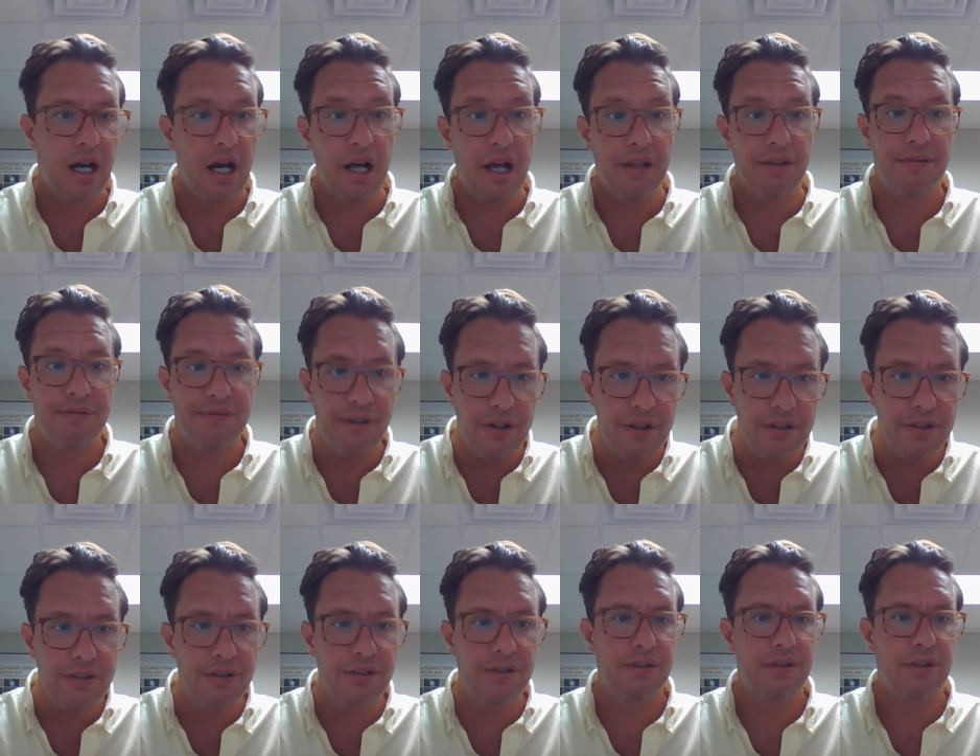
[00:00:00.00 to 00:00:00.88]
The
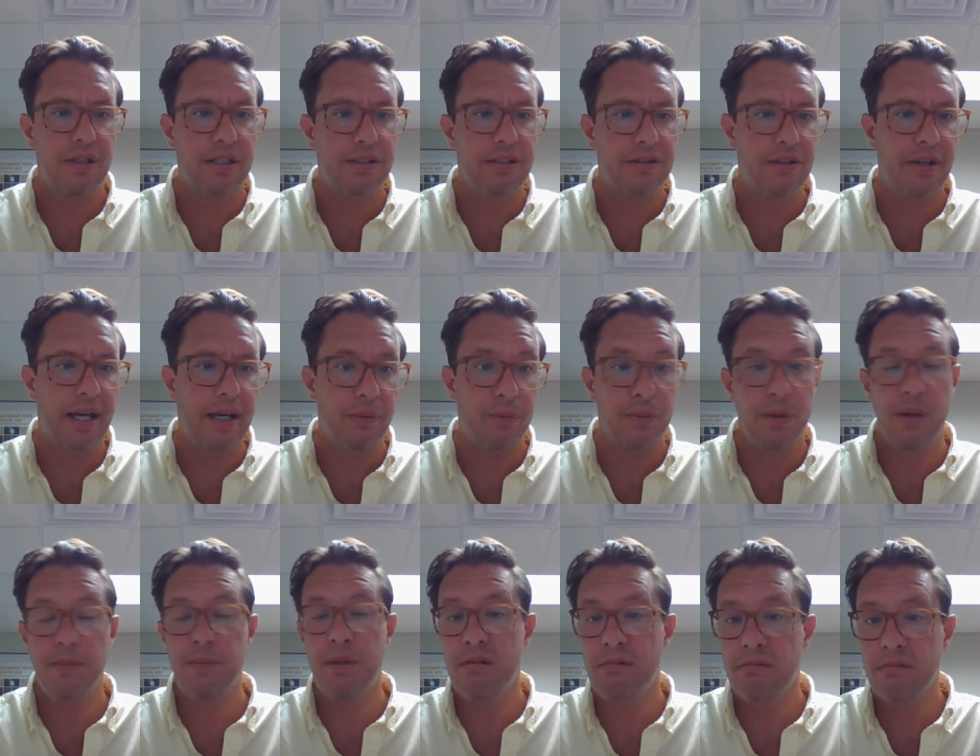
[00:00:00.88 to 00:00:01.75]
first is that
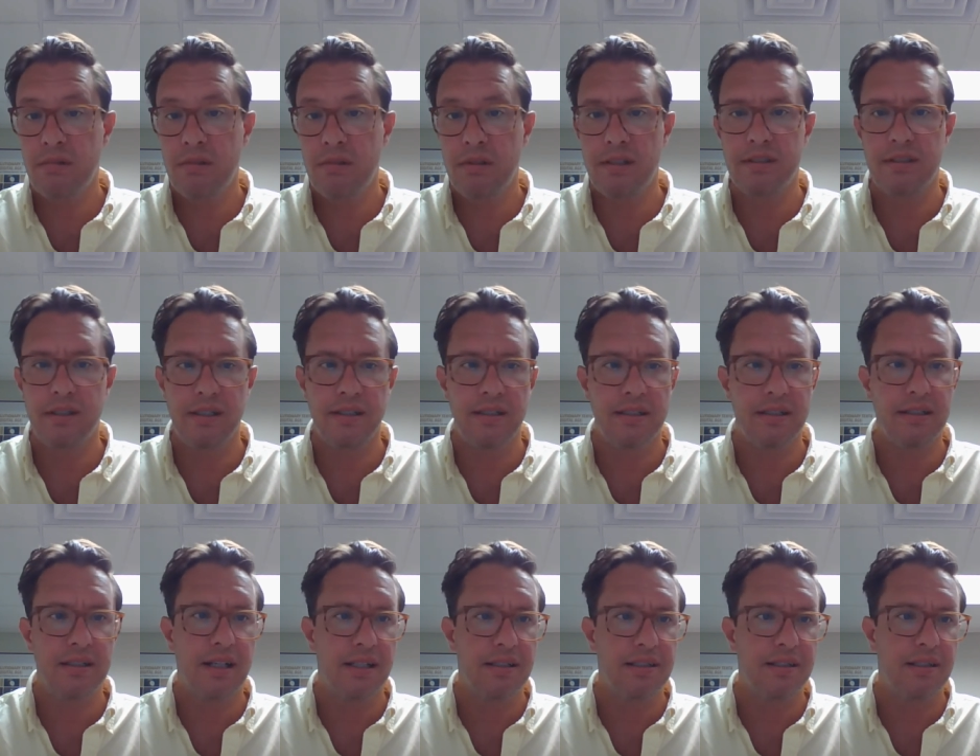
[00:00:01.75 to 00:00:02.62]
women, as I
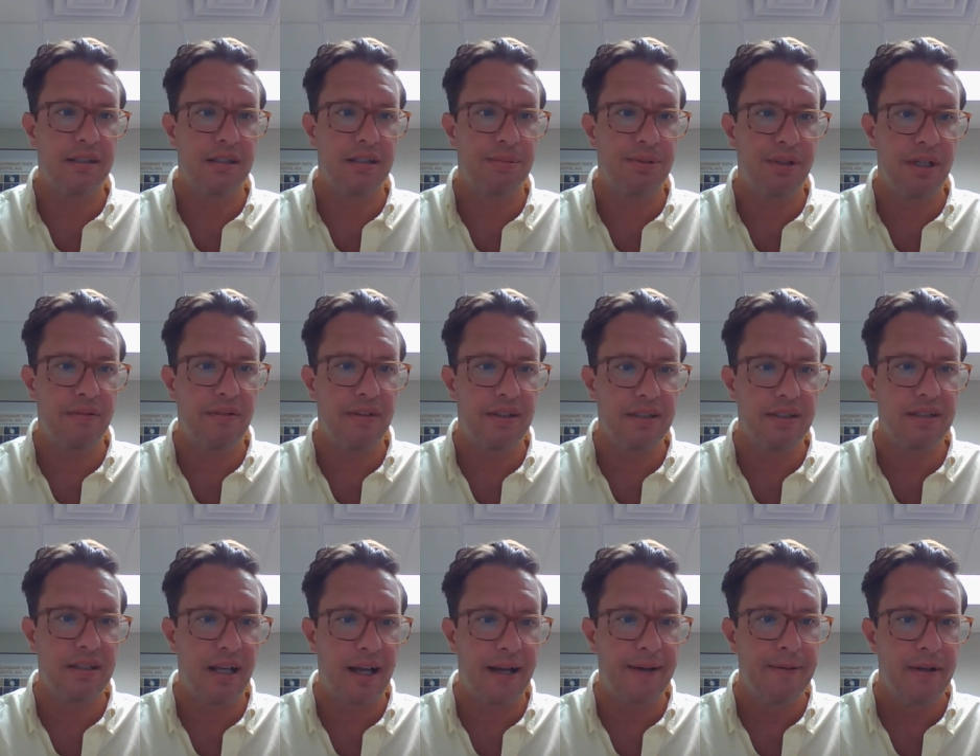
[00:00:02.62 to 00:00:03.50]
discussed on the previous
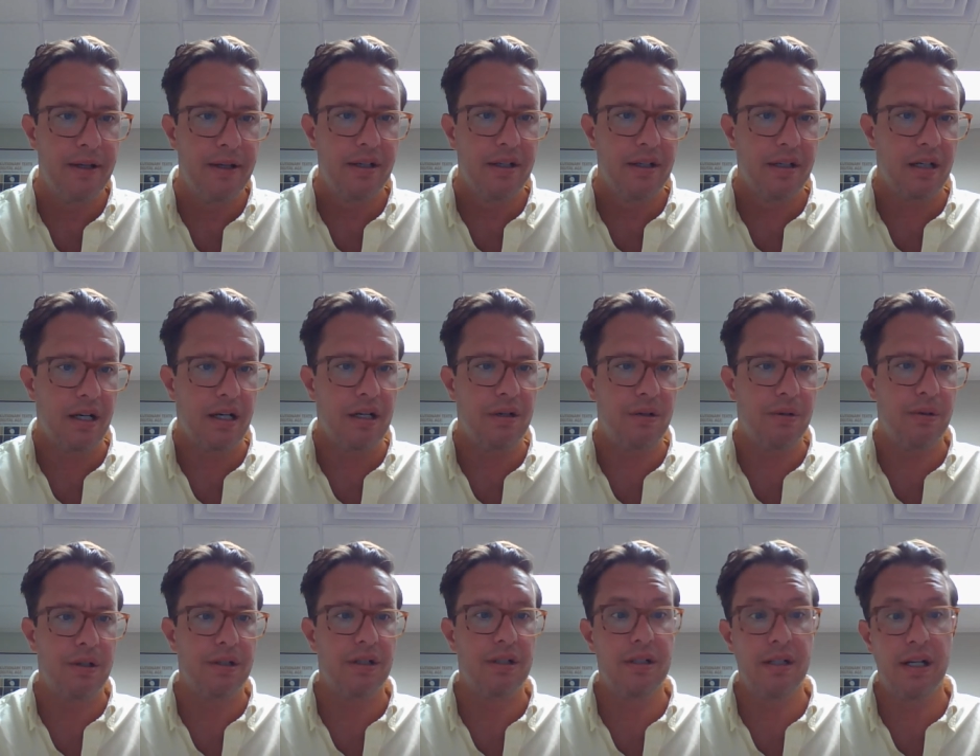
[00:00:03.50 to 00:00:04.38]
slide,
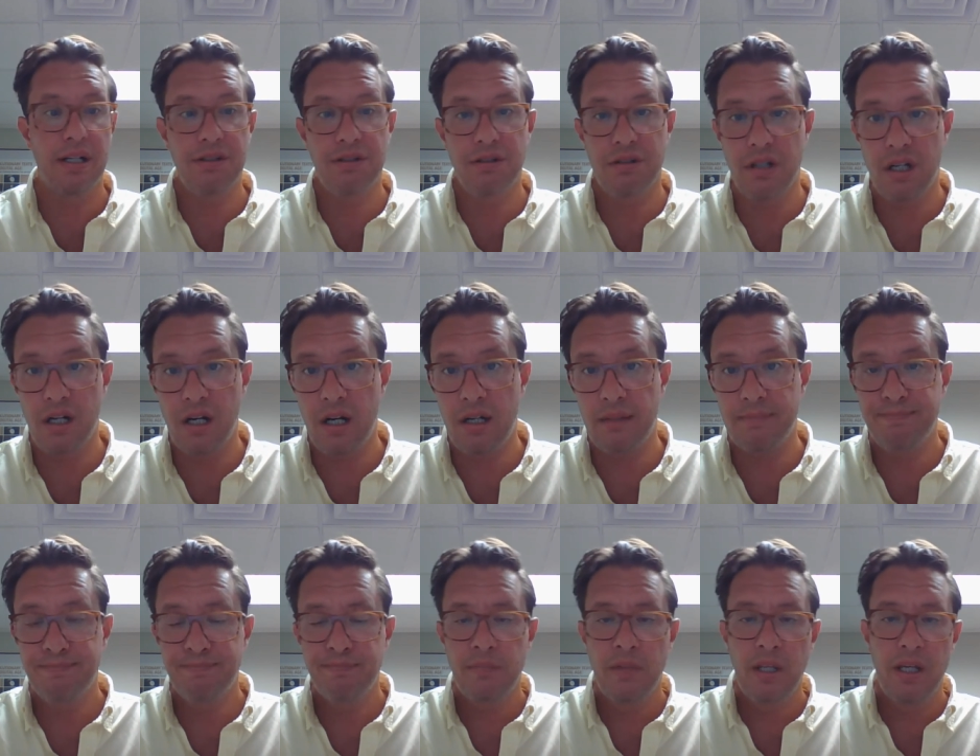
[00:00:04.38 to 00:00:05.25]
who under Dutch
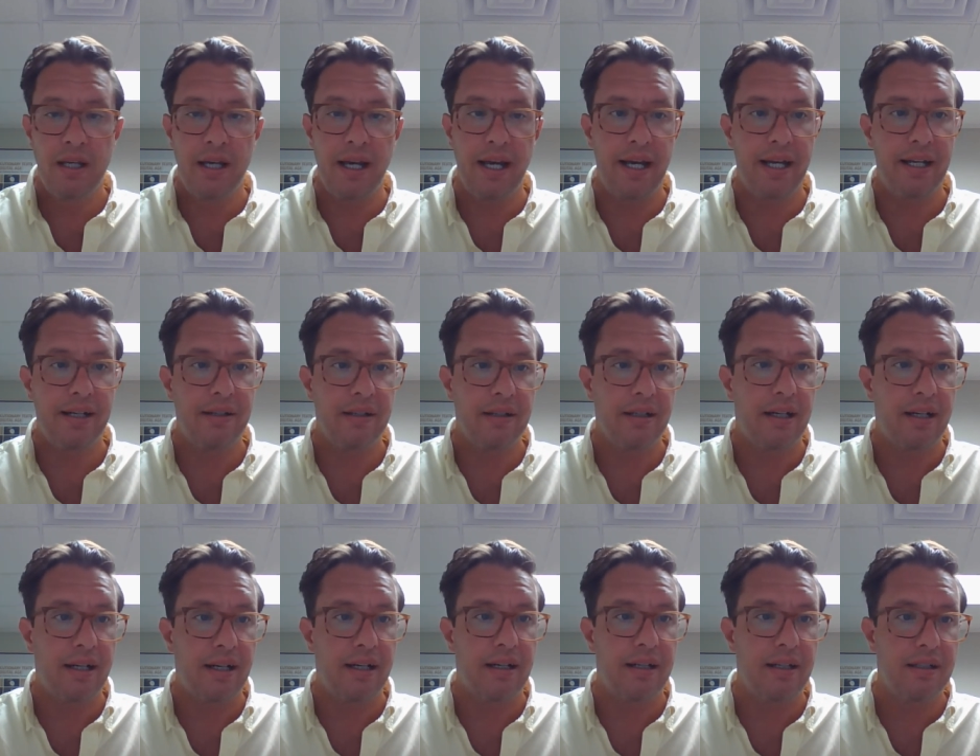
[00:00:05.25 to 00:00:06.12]
law had
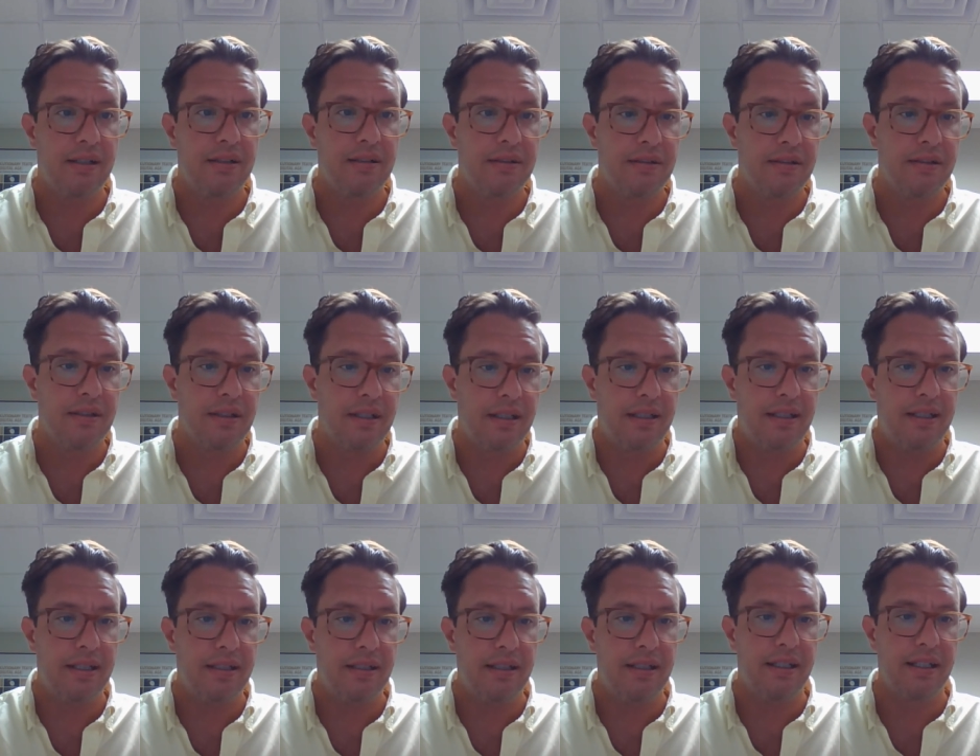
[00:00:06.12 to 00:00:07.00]

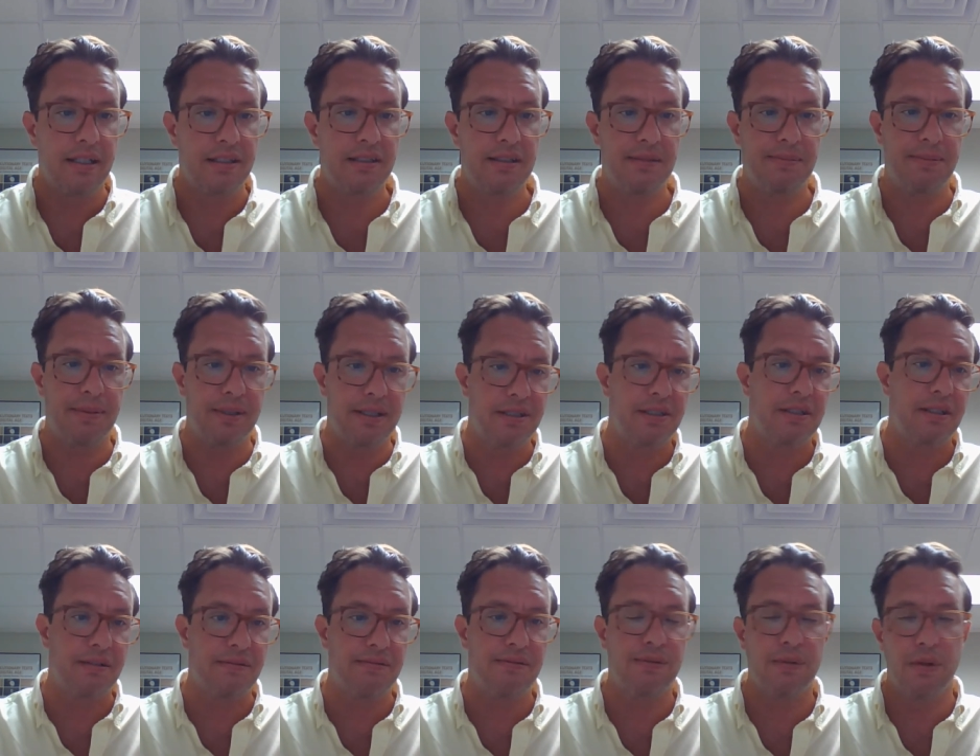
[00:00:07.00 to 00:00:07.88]

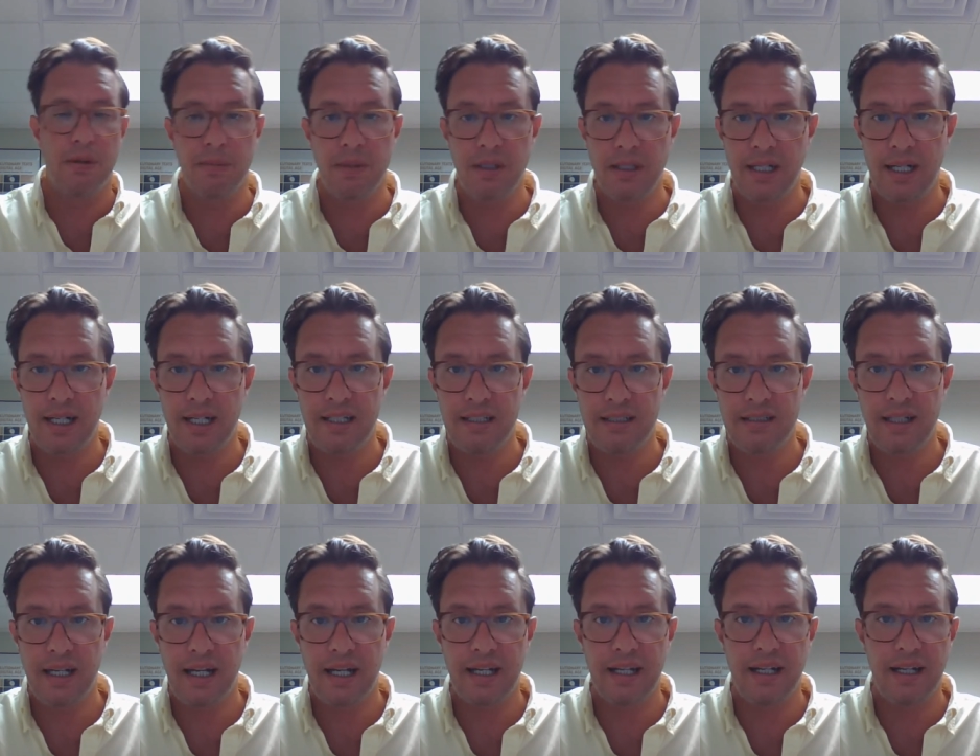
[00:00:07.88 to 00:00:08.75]
explicit
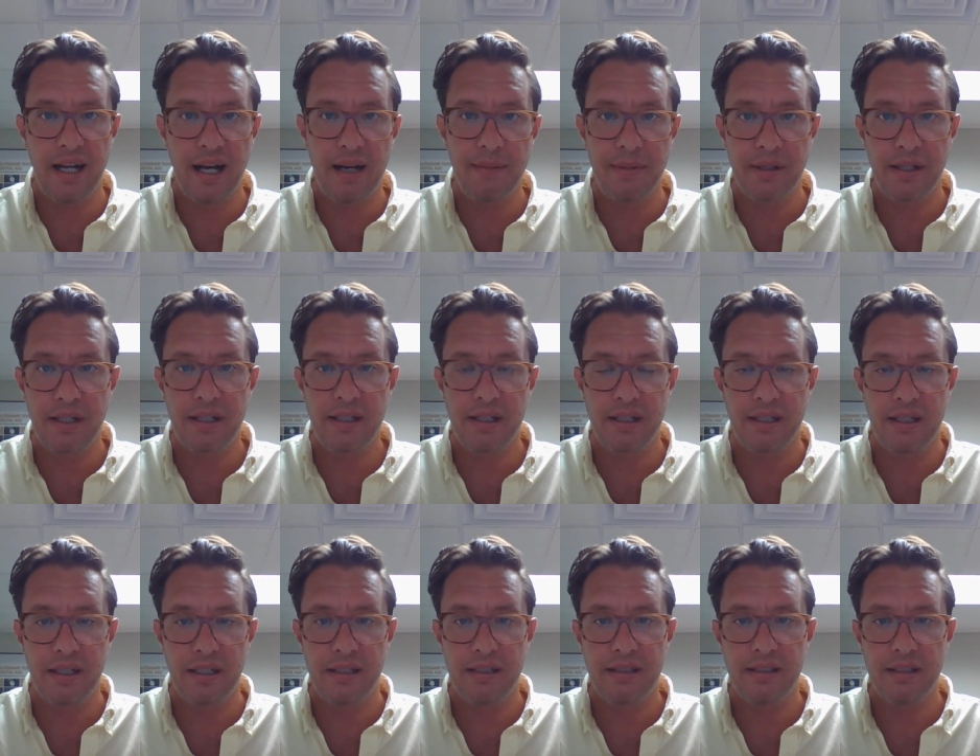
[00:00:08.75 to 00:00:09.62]
formalized economic
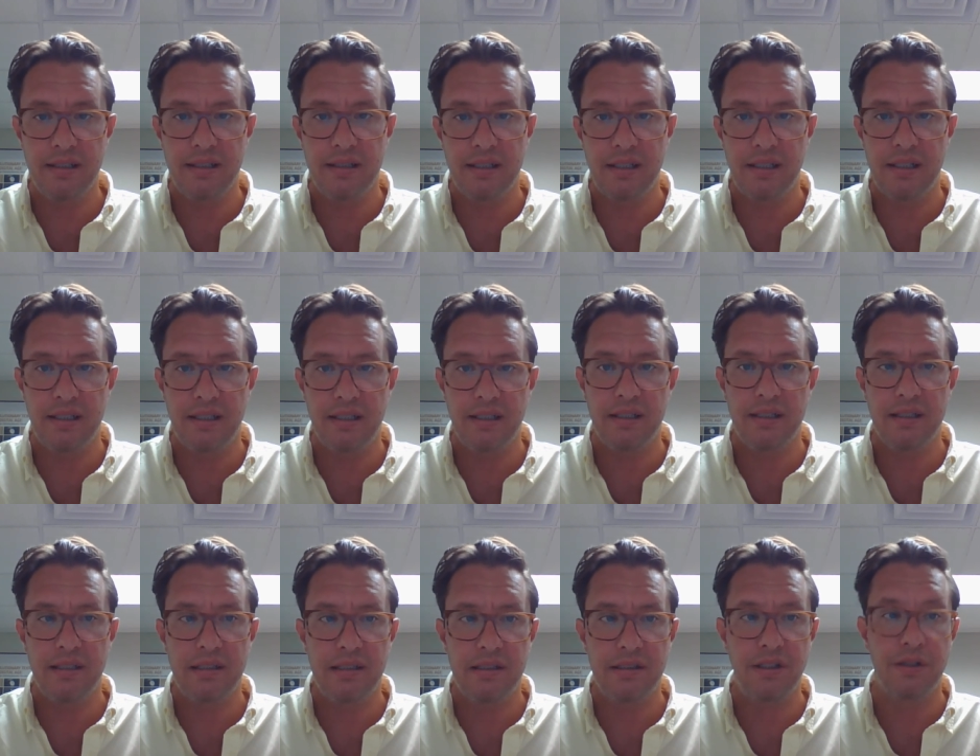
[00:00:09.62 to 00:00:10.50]

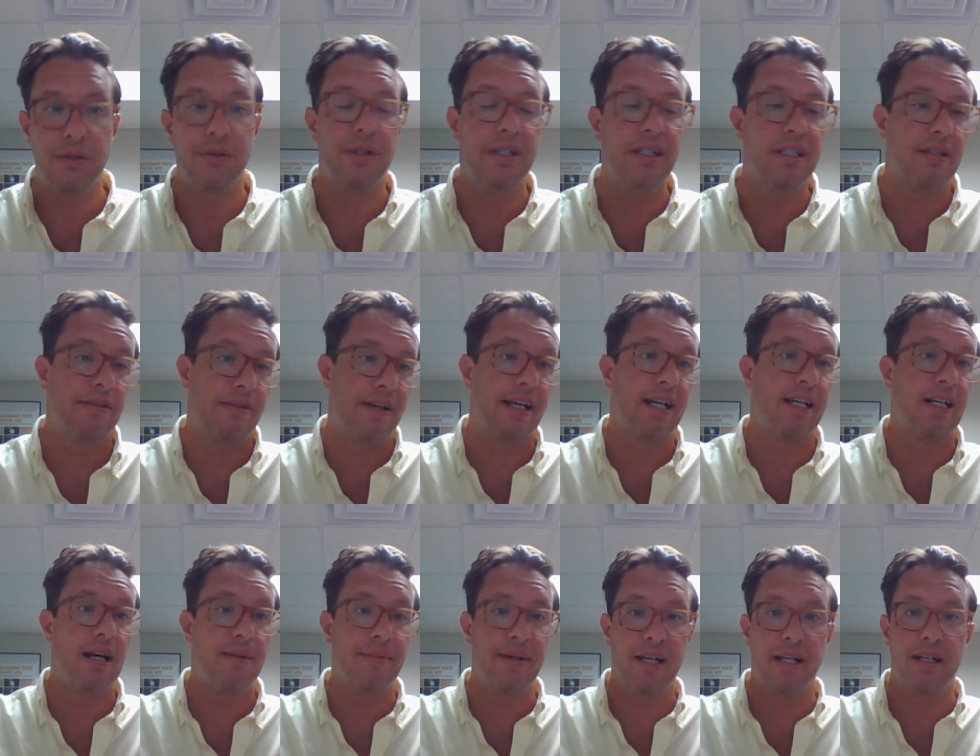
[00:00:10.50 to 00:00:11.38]
degrees of
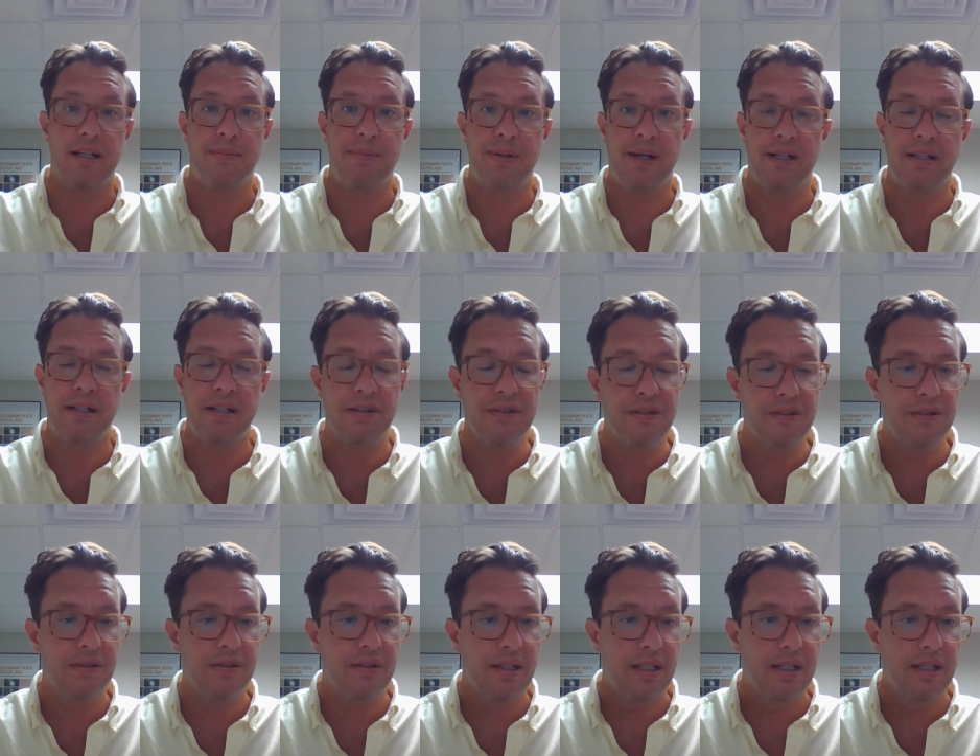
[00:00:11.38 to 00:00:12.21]
economic independence,